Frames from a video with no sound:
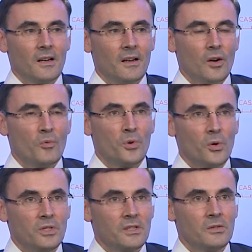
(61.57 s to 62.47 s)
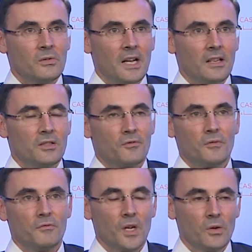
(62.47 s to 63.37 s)
approaches to that,
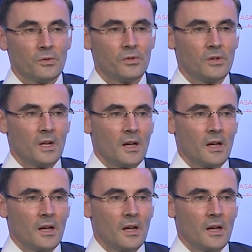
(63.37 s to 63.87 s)
different views.